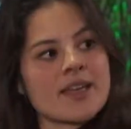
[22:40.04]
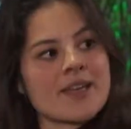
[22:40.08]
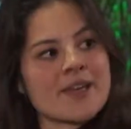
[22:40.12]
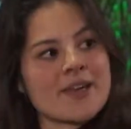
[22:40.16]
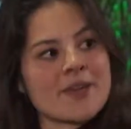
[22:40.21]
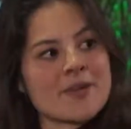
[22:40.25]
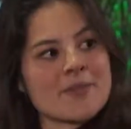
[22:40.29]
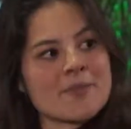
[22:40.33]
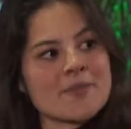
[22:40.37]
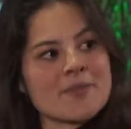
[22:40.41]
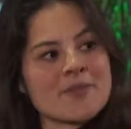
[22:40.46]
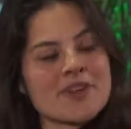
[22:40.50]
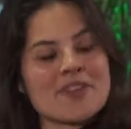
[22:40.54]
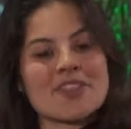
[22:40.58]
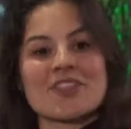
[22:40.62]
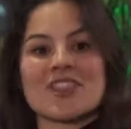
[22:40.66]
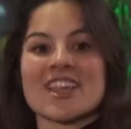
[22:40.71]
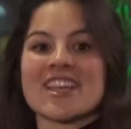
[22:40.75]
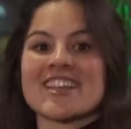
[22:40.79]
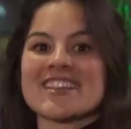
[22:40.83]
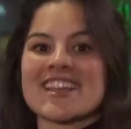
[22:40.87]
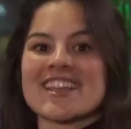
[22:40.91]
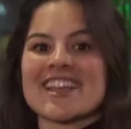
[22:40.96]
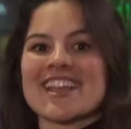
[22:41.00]
A
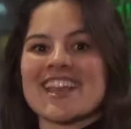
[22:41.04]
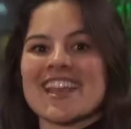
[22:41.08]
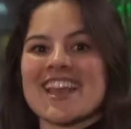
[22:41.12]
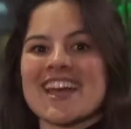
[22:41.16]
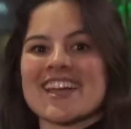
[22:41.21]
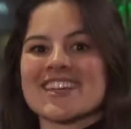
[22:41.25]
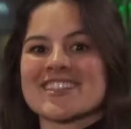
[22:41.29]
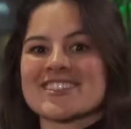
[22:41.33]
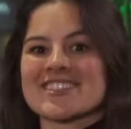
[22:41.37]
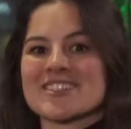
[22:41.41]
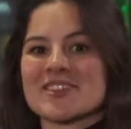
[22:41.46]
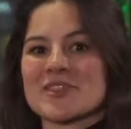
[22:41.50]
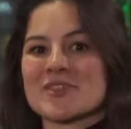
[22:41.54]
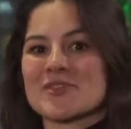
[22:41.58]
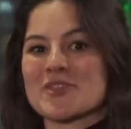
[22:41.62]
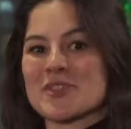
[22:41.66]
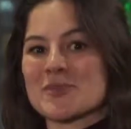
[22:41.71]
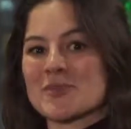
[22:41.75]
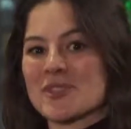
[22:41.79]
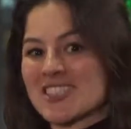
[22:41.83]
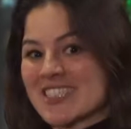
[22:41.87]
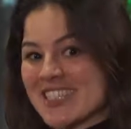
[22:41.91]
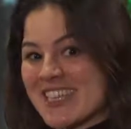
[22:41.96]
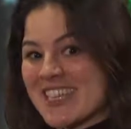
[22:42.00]
thing that I liked
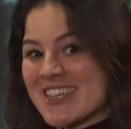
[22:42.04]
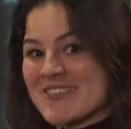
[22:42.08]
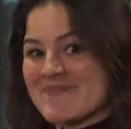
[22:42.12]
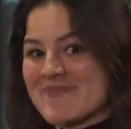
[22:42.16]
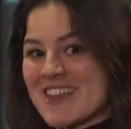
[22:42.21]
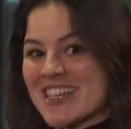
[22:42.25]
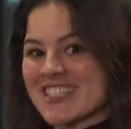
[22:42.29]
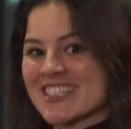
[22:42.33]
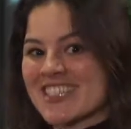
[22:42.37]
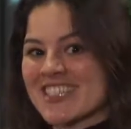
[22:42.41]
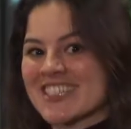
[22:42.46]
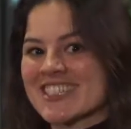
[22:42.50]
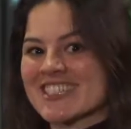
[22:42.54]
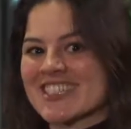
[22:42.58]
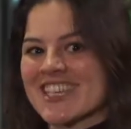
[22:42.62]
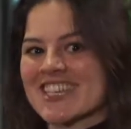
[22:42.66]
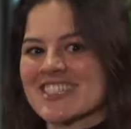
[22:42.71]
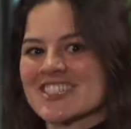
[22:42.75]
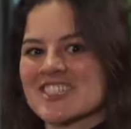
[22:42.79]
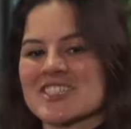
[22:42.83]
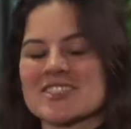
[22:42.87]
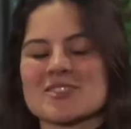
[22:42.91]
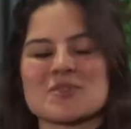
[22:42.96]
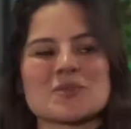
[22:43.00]
from the CE matching
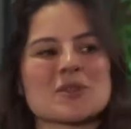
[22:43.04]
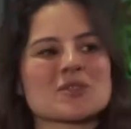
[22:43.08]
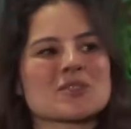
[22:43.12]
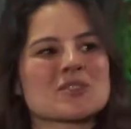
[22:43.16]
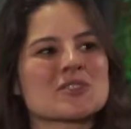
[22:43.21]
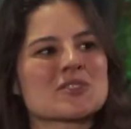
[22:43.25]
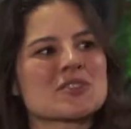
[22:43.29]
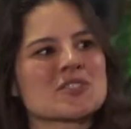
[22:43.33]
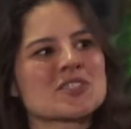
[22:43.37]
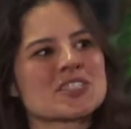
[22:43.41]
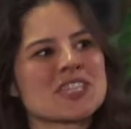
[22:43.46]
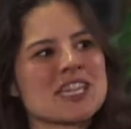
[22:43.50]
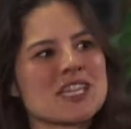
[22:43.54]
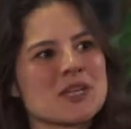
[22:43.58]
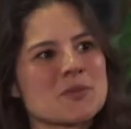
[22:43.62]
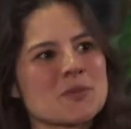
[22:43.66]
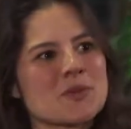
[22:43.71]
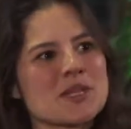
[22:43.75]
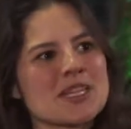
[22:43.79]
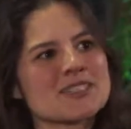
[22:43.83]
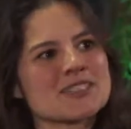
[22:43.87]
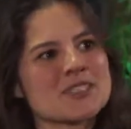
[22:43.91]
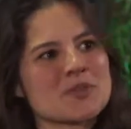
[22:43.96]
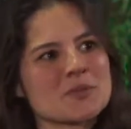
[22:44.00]
sessions was a
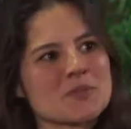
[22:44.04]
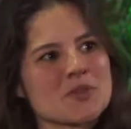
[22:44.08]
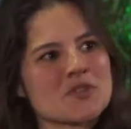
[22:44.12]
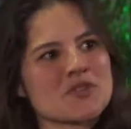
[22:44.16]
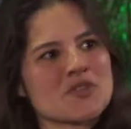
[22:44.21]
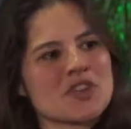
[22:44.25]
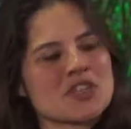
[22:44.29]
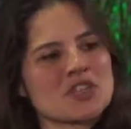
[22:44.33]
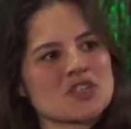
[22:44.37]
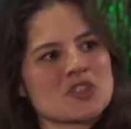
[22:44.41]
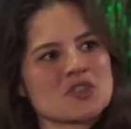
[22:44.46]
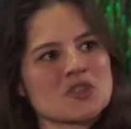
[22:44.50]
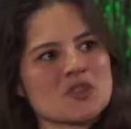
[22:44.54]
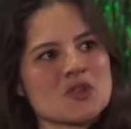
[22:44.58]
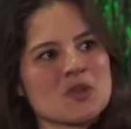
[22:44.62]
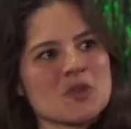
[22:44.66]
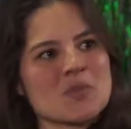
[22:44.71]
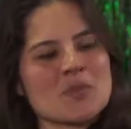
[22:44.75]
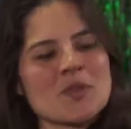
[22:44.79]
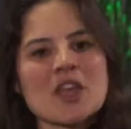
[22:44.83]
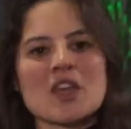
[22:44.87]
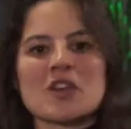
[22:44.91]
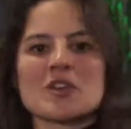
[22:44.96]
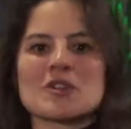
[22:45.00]
sustainability
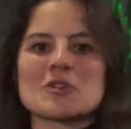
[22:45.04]
professional